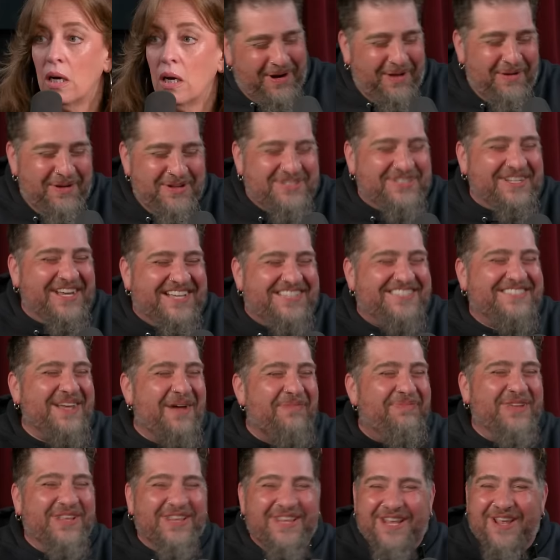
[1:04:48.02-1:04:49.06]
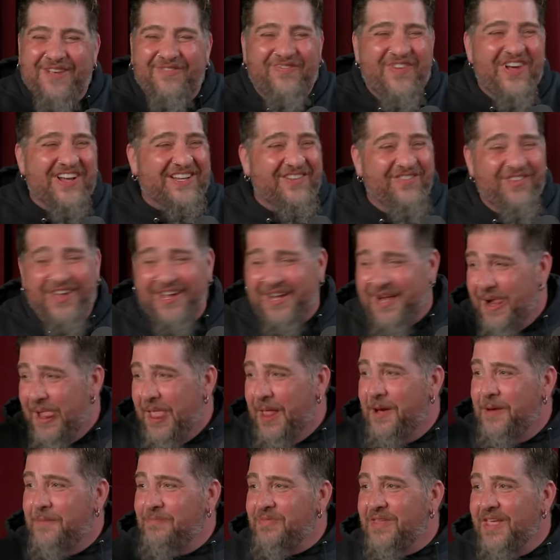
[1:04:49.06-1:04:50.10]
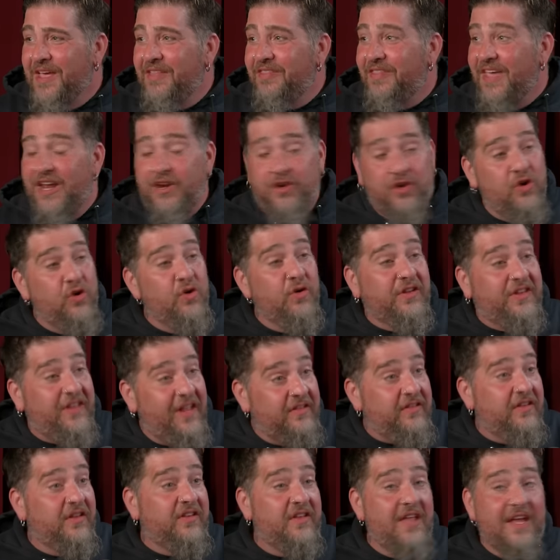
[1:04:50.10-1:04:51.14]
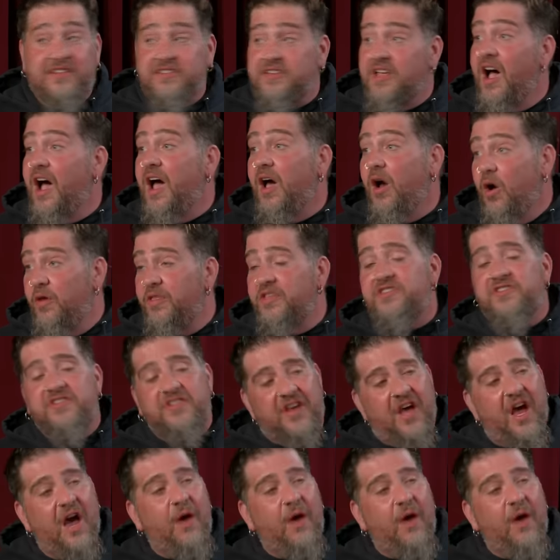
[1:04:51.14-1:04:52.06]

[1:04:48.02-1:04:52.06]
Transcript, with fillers: but it was like something to the effect of like, they knew that the next guy, oh, this is the guy